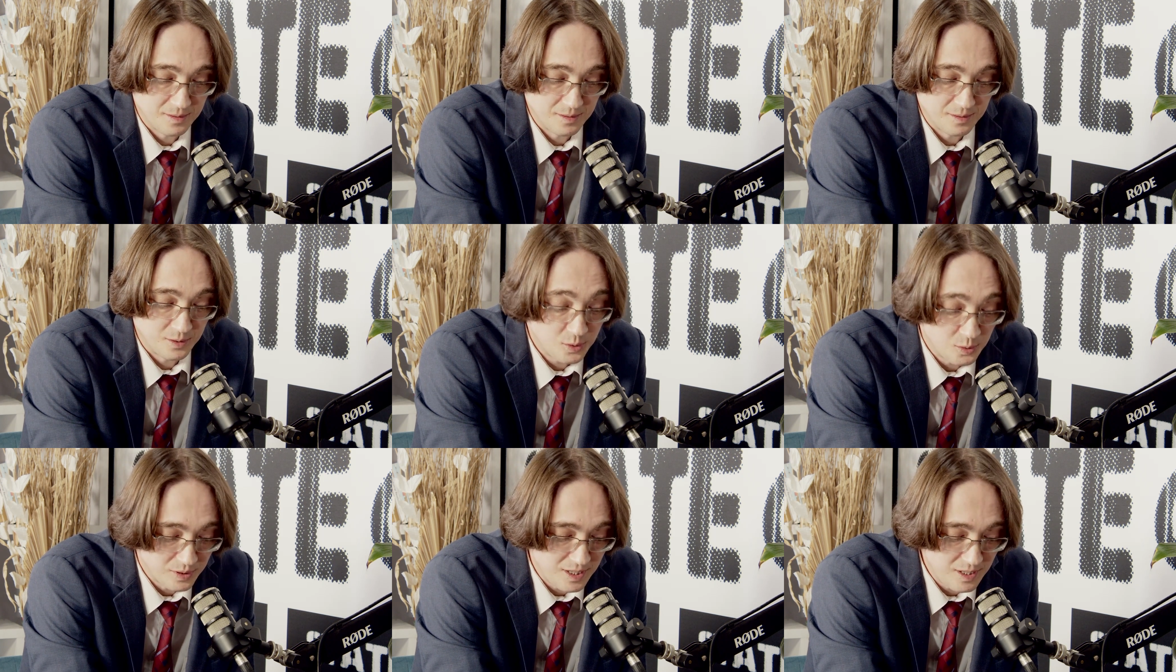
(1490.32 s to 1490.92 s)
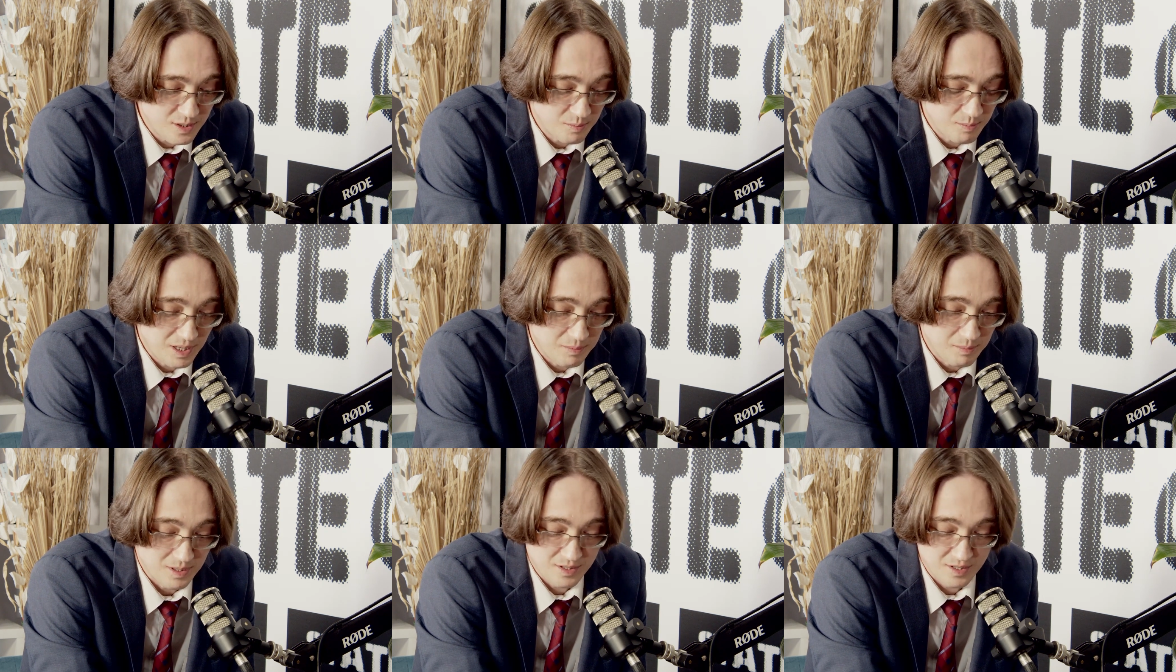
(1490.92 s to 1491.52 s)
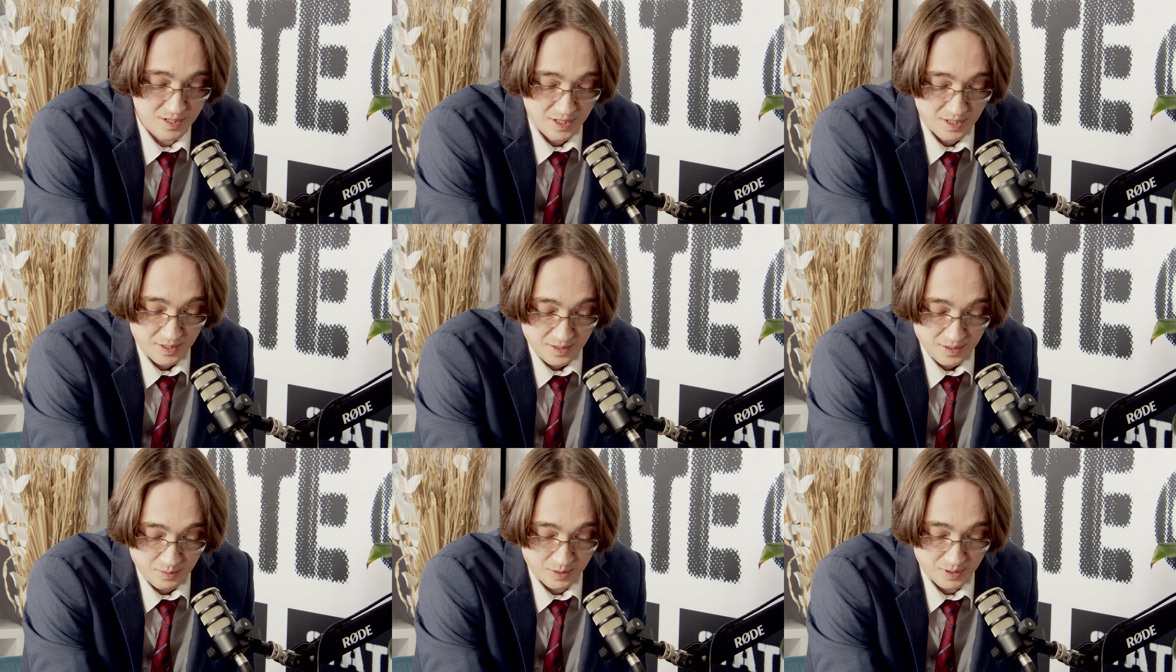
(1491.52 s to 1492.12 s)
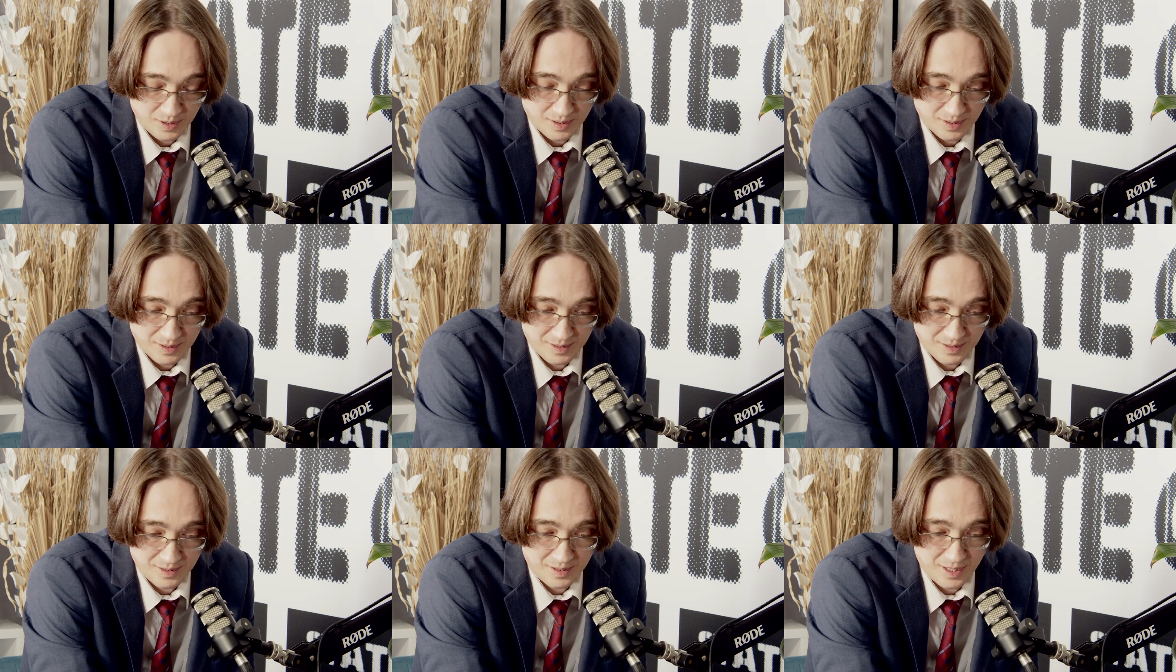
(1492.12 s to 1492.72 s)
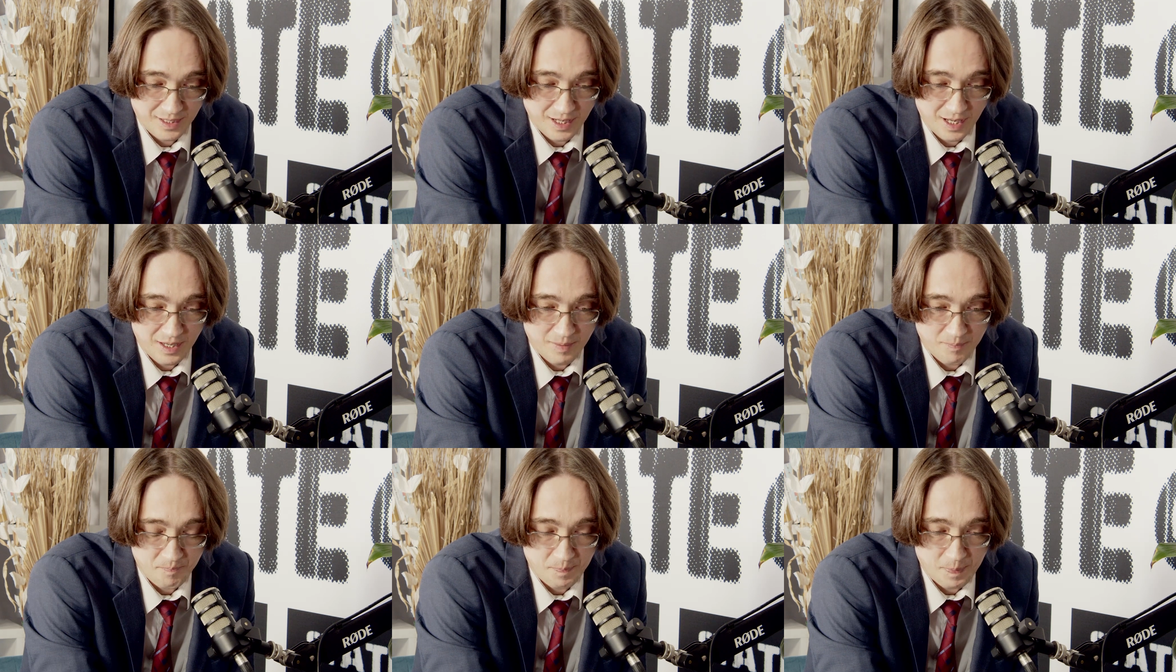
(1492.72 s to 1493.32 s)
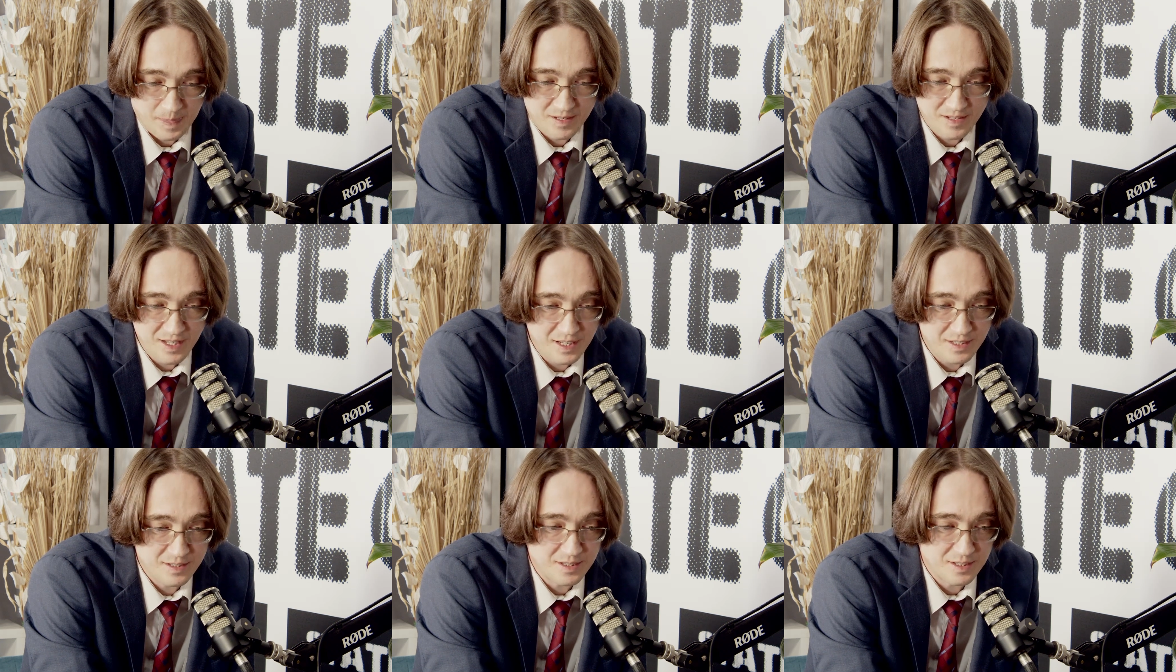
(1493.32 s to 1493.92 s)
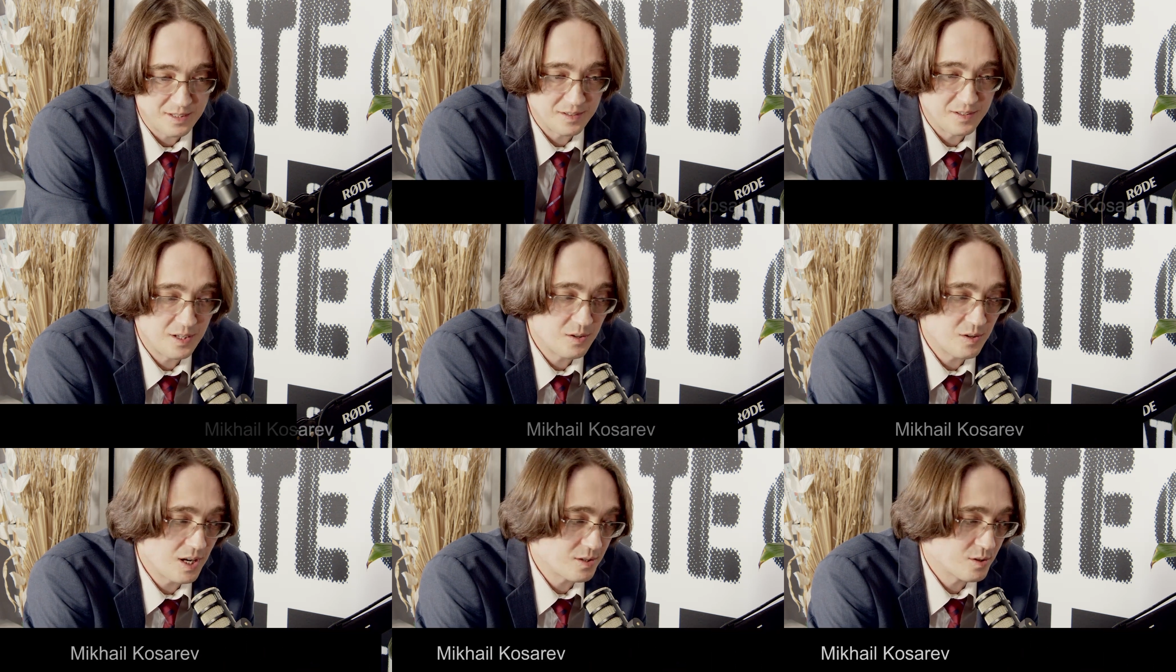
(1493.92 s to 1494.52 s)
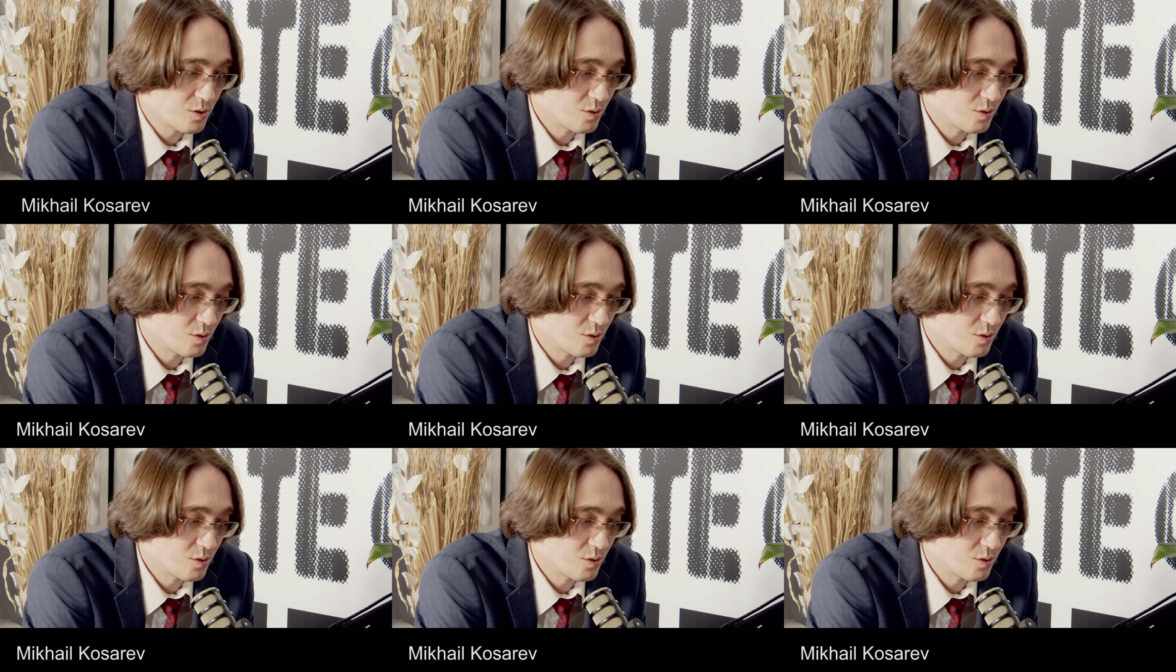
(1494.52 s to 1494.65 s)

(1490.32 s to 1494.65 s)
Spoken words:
new NATO members. Well, like I said, there are